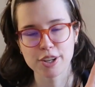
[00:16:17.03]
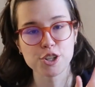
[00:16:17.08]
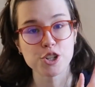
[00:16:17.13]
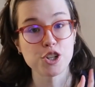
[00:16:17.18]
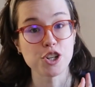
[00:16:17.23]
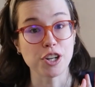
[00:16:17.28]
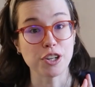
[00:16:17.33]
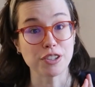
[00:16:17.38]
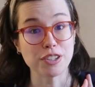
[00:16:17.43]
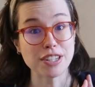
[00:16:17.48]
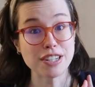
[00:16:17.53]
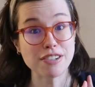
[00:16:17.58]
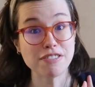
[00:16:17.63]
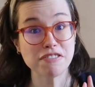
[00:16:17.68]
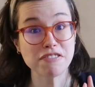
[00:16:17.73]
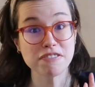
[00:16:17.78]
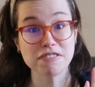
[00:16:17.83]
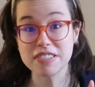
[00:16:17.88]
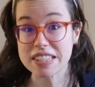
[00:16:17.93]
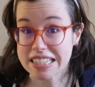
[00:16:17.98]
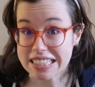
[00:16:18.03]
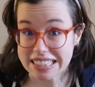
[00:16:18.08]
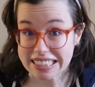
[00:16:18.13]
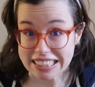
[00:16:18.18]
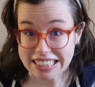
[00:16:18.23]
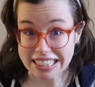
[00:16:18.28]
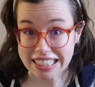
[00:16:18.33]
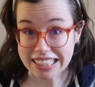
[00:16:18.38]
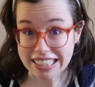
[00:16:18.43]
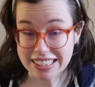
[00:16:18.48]
sharing
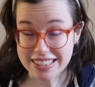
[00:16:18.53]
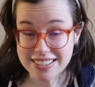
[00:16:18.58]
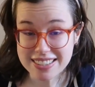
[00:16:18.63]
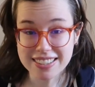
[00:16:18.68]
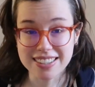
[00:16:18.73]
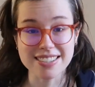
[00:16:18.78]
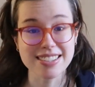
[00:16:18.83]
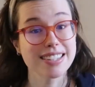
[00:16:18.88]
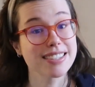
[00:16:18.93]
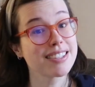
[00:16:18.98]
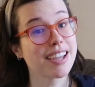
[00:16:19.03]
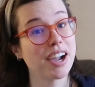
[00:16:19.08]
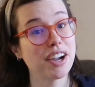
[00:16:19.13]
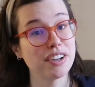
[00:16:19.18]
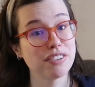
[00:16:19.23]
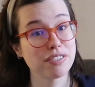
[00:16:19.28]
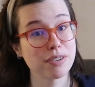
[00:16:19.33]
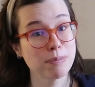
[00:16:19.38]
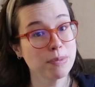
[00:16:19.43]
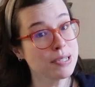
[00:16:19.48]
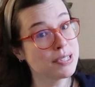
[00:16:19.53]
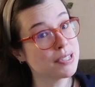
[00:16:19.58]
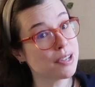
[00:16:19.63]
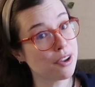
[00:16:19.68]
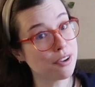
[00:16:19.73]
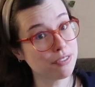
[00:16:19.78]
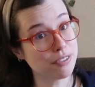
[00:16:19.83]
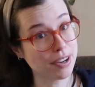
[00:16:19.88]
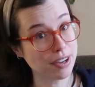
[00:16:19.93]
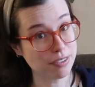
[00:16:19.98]
feelings, because that's kind for
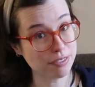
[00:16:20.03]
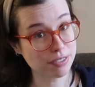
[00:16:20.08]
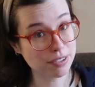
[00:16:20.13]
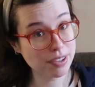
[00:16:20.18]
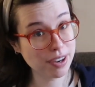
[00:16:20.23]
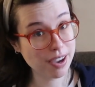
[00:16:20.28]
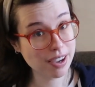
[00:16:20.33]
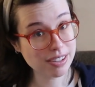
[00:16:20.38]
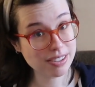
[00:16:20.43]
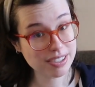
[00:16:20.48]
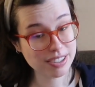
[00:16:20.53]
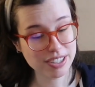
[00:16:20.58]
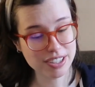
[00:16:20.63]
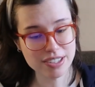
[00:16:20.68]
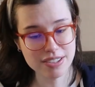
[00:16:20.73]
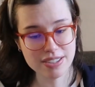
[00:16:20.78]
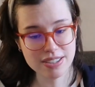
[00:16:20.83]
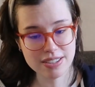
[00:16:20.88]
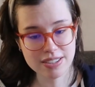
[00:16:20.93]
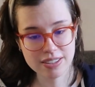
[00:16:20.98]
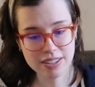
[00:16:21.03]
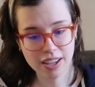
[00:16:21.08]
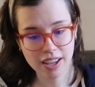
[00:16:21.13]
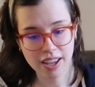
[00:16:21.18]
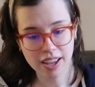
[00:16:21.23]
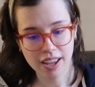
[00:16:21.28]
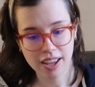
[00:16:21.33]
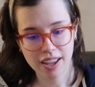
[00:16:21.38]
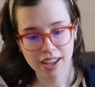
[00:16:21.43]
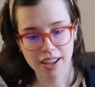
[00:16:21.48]
myself and for others.
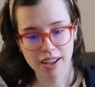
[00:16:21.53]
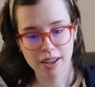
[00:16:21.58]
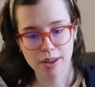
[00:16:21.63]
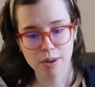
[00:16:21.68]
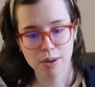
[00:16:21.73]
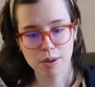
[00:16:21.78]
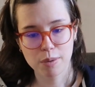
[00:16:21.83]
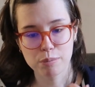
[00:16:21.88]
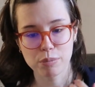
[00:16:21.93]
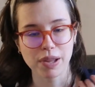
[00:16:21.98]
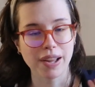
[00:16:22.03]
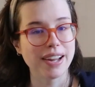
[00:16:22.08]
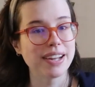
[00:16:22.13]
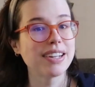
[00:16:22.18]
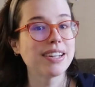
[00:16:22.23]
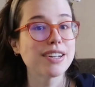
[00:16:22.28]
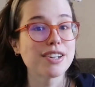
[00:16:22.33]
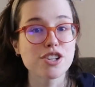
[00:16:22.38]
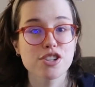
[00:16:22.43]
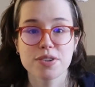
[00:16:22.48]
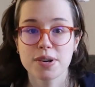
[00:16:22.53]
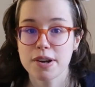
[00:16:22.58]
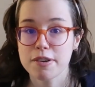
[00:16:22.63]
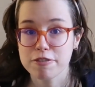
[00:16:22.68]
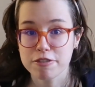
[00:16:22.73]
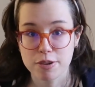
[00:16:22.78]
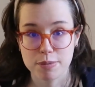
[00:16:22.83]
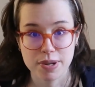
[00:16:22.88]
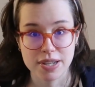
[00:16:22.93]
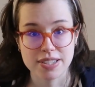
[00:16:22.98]
Planning a
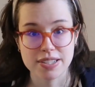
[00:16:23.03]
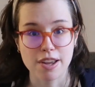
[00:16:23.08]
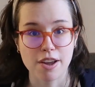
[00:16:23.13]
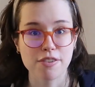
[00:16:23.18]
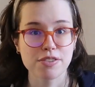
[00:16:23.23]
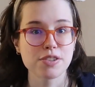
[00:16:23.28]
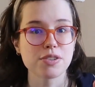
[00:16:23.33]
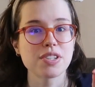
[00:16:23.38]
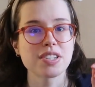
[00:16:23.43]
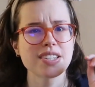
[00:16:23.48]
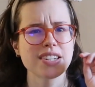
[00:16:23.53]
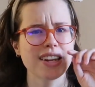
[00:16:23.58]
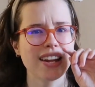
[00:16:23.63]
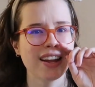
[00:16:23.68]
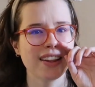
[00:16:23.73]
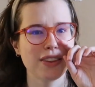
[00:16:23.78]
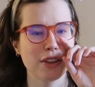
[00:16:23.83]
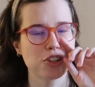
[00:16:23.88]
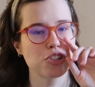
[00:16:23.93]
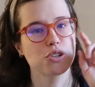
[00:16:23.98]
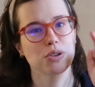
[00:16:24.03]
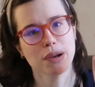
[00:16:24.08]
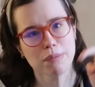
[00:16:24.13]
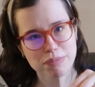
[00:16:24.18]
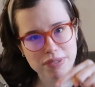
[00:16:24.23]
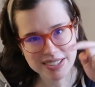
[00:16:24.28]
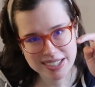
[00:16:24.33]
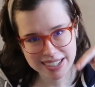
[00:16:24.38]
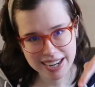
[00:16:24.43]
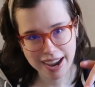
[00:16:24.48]
trip for myself. So the
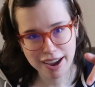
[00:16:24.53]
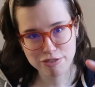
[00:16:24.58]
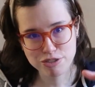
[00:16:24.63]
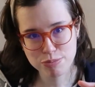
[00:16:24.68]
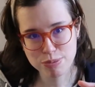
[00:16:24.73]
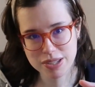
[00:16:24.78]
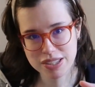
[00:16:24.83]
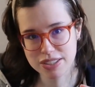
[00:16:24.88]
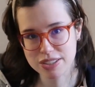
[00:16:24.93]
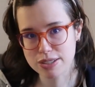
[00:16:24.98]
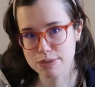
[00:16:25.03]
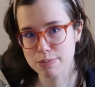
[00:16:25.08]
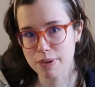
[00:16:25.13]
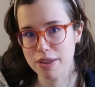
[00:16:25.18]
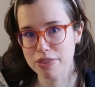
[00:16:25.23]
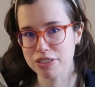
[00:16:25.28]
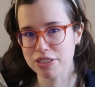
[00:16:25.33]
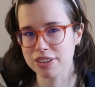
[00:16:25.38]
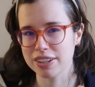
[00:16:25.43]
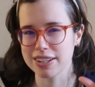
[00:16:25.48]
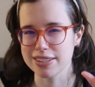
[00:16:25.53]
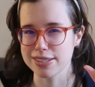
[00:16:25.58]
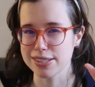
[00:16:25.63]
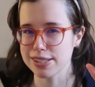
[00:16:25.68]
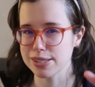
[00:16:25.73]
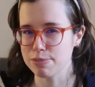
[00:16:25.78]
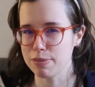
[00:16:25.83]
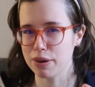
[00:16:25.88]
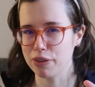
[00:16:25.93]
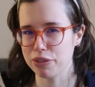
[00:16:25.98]
trip doesn't have to be this month, because
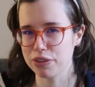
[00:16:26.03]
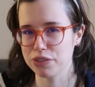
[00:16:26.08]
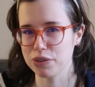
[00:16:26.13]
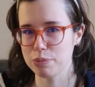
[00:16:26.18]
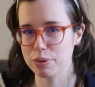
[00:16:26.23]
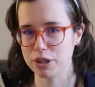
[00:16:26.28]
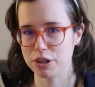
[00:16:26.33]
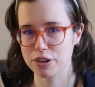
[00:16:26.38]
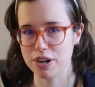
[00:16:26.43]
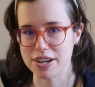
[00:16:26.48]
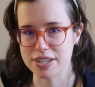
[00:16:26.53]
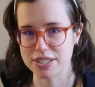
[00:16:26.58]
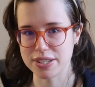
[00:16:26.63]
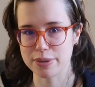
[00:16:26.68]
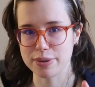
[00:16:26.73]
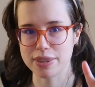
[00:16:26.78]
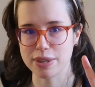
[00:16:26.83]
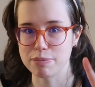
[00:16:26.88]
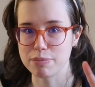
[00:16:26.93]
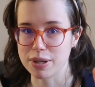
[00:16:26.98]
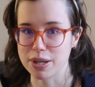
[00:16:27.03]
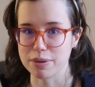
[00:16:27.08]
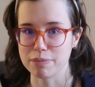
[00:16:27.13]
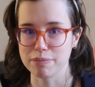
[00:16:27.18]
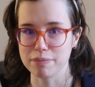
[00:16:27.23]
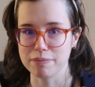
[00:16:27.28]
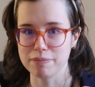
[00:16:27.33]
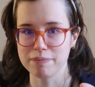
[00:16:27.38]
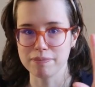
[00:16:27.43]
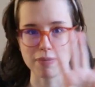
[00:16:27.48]
this month is a bit crazy with it
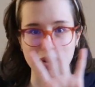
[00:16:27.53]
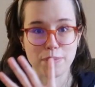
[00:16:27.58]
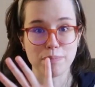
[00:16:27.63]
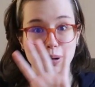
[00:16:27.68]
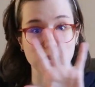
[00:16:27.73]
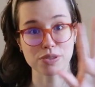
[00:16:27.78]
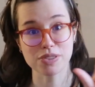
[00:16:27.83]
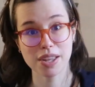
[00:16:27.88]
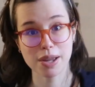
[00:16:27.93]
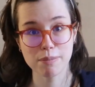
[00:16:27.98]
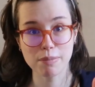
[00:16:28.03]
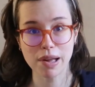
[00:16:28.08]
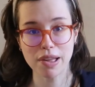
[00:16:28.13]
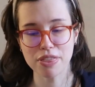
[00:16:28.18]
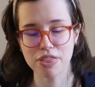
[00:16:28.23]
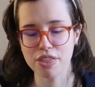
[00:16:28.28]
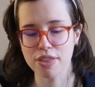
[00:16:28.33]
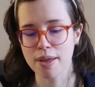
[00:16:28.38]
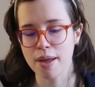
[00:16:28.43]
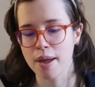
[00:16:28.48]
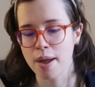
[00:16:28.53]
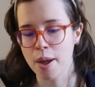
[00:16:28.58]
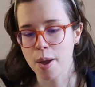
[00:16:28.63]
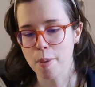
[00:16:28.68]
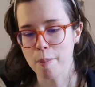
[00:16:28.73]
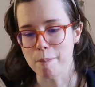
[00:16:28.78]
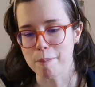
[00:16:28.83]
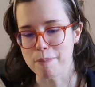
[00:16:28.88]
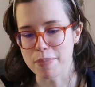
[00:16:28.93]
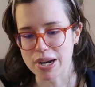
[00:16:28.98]
being my birthday month,
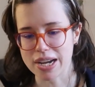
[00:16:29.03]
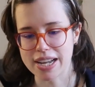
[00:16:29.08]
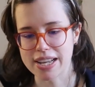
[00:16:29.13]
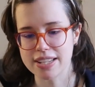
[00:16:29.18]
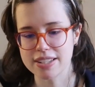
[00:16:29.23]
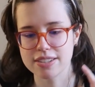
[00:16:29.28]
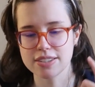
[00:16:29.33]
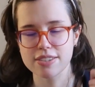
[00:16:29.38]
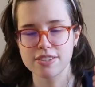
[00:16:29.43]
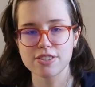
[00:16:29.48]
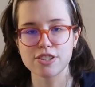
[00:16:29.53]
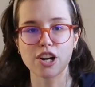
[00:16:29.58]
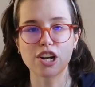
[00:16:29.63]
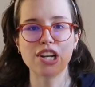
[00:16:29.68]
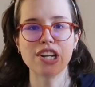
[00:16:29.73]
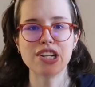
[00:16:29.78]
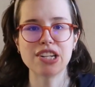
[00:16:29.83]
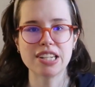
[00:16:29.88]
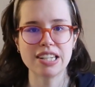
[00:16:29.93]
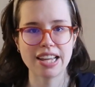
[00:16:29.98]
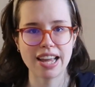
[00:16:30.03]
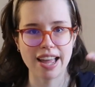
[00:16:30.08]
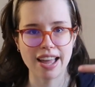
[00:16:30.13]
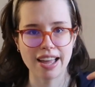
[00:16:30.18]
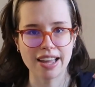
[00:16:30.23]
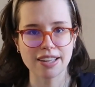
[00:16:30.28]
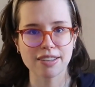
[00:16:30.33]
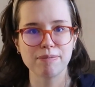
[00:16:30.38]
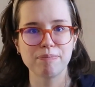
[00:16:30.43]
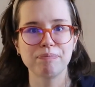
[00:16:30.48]
but starting to
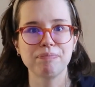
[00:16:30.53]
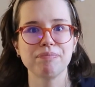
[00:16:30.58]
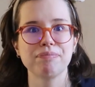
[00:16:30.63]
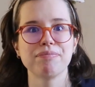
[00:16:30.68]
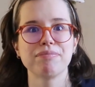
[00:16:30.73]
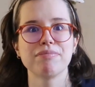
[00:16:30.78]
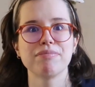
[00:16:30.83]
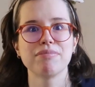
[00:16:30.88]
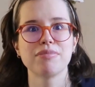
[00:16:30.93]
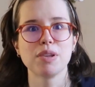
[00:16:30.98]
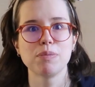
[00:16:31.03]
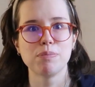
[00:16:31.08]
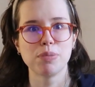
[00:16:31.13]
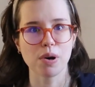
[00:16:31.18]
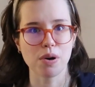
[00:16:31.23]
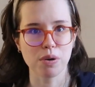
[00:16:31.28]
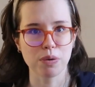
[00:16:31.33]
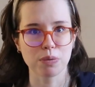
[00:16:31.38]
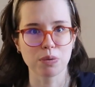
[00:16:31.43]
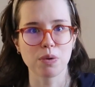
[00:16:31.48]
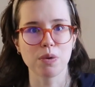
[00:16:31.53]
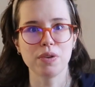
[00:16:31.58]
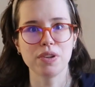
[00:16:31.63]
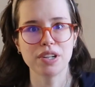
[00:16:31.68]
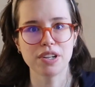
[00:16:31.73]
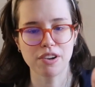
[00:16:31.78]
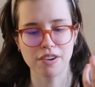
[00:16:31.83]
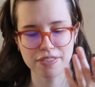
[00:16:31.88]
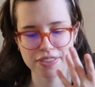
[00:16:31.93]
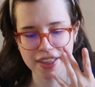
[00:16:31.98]
get the ball
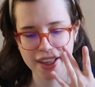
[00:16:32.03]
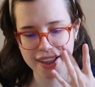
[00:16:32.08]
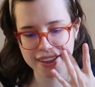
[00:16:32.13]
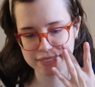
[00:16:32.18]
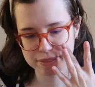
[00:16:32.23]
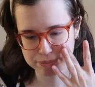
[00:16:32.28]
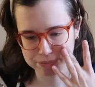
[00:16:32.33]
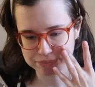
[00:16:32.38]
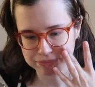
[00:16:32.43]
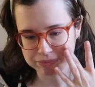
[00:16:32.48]
rolling on that.